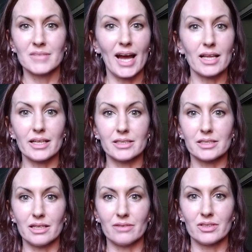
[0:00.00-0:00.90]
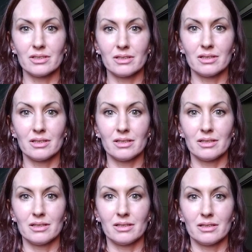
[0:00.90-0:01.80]
Highly deceived.
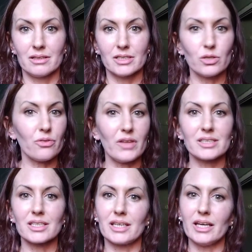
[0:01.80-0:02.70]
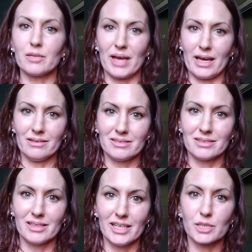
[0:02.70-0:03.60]
This whole thing's a gig, man.
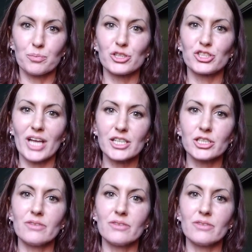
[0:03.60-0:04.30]
It's a projection